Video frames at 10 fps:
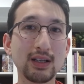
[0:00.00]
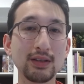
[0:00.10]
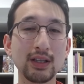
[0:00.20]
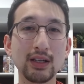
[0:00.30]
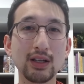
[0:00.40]

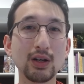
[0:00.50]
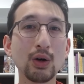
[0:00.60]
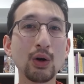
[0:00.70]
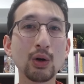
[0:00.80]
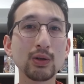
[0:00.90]
then
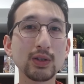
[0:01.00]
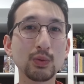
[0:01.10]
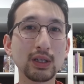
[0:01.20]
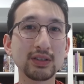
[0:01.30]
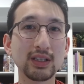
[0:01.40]
Horrid
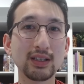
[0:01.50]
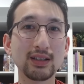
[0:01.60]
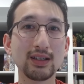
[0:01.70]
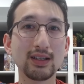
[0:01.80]
Wilting